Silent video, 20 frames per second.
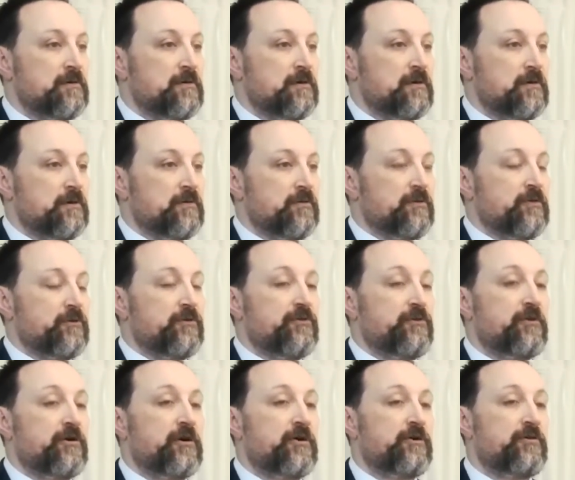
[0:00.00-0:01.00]
The
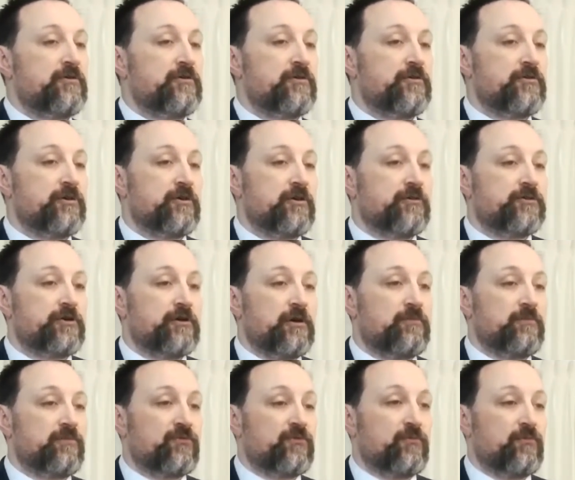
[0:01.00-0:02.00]
destruction of the church
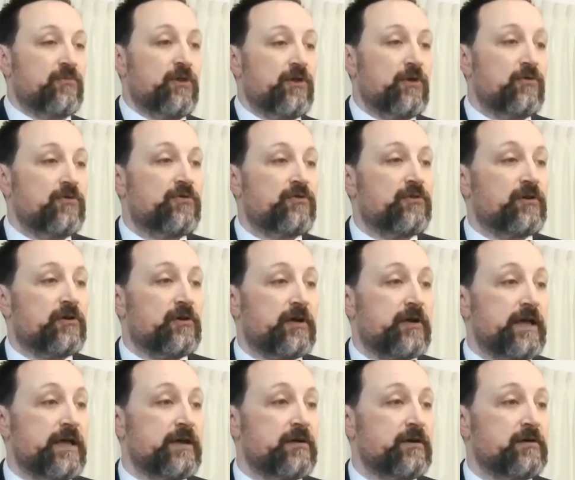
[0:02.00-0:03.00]
comes from those that are
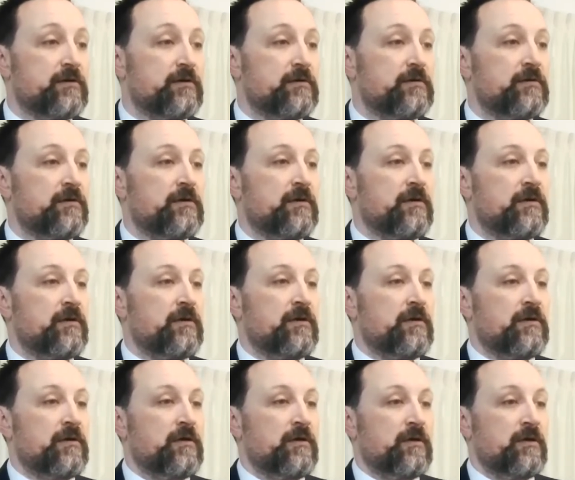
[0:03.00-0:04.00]
here
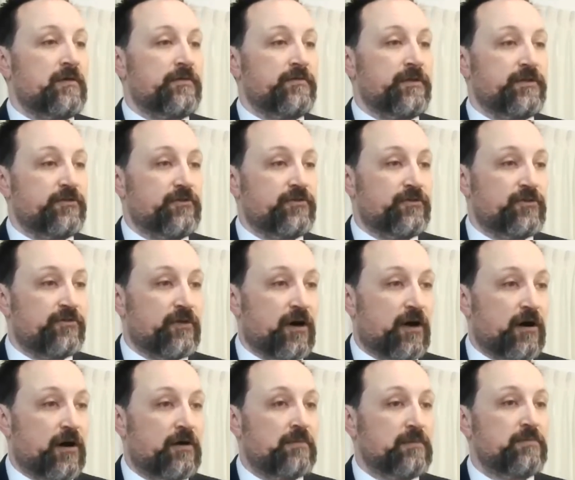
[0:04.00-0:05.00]
that
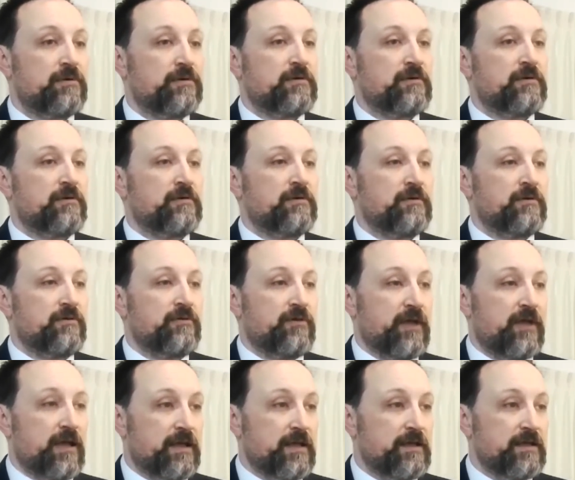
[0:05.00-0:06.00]
stop
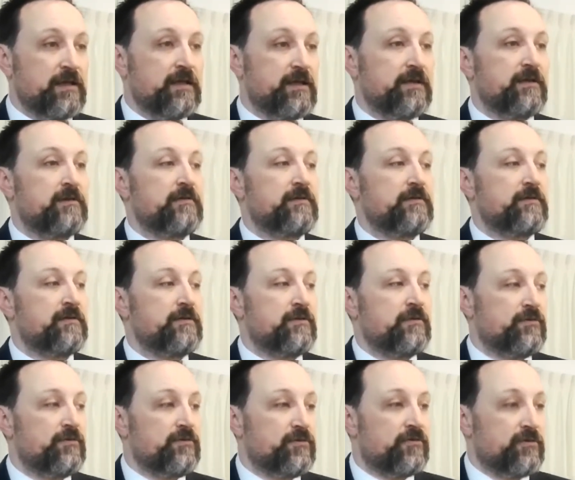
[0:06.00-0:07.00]
taking it
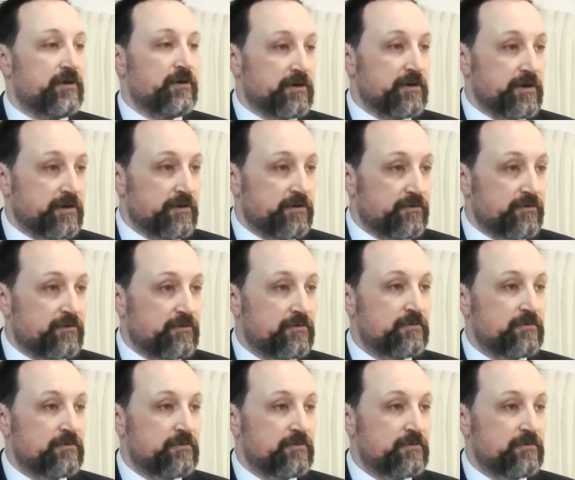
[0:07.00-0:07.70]
serious.